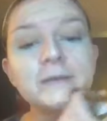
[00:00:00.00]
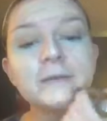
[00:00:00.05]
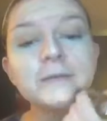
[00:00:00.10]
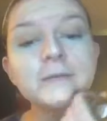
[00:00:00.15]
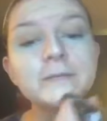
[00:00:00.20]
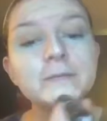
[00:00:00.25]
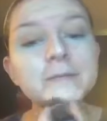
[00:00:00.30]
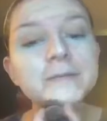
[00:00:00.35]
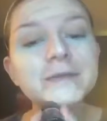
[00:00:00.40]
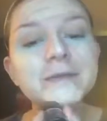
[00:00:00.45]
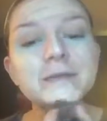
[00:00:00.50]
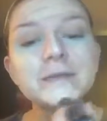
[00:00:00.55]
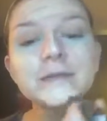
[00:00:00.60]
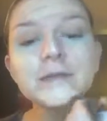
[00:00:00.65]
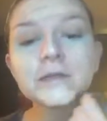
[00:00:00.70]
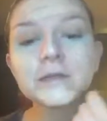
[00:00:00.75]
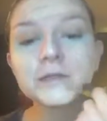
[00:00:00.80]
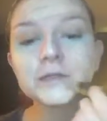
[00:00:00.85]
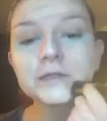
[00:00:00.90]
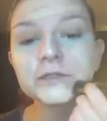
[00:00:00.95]
home
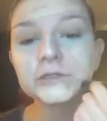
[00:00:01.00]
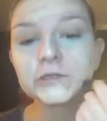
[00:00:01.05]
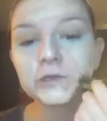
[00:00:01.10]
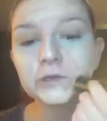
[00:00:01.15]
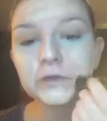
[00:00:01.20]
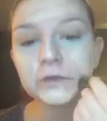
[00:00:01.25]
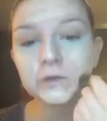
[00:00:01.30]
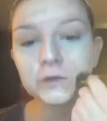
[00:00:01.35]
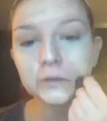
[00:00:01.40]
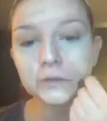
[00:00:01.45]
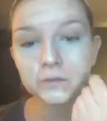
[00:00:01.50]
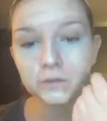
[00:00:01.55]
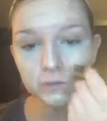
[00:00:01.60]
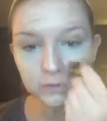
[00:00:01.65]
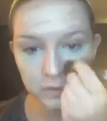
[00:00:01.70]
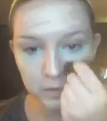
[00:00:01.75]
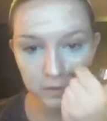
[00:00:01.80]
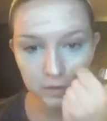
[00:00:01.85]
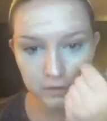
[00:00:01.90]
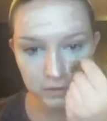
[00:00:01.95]
later, so
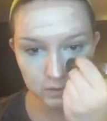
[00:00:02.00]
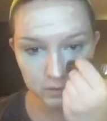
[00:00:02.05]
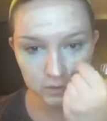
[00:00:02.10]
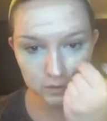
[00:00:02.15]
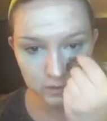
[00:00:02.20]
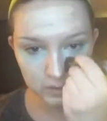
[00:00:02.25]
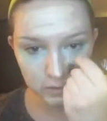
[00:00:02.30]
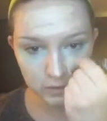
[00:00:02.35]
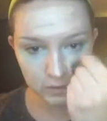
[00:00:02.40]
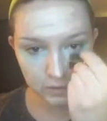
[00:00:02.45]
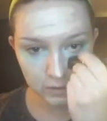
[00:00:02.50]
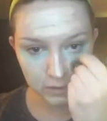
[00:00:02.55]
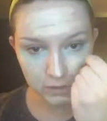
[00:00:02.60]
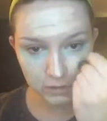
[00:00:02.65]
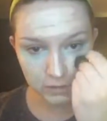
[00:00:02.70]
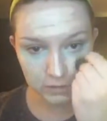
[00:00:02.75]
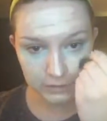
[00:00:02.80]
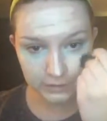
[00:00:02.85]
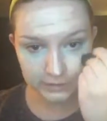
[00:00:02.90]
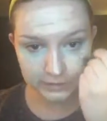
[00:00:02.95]

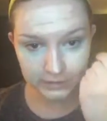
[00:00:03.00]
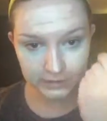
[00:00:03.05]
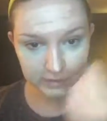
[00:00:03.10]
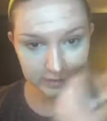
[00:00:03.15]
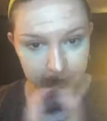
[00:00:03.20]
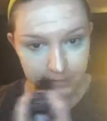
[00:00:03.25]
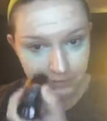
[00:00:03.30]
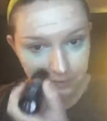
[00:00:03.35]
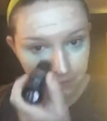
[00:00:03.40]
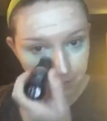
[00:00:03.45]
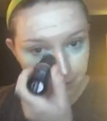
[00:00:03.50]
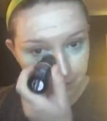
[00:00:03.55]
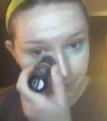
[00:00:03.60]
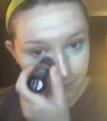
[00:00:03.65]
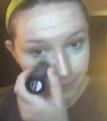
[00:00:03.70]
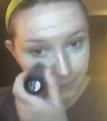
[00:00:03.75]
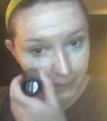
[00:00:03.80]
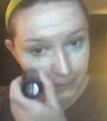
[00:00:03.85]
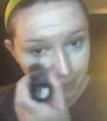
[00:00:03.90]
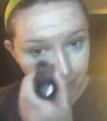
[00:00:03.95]
this is not the only
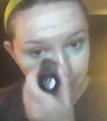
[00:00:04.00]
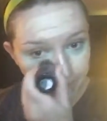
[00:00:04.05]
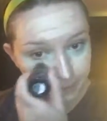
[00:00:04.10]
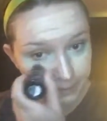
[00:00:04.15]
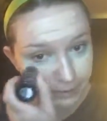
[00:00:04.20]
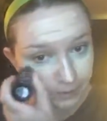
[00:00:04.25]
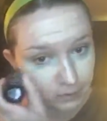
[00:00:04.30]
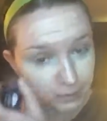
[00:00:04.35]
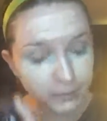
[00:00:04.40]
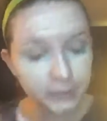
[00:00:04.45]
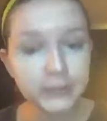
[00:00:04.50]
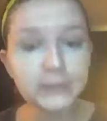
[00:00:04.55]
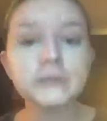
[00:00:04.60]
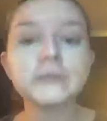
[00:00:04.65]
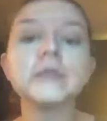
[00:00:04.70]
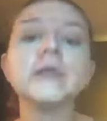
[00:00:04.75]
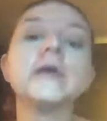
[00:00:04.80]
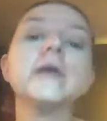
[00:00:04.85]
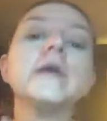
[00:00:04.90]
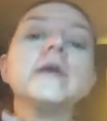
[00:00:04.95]
makeup I'm going to wear
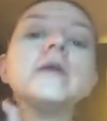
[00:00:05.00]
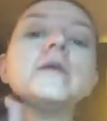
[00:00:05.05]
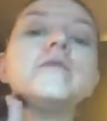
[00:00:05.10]
today.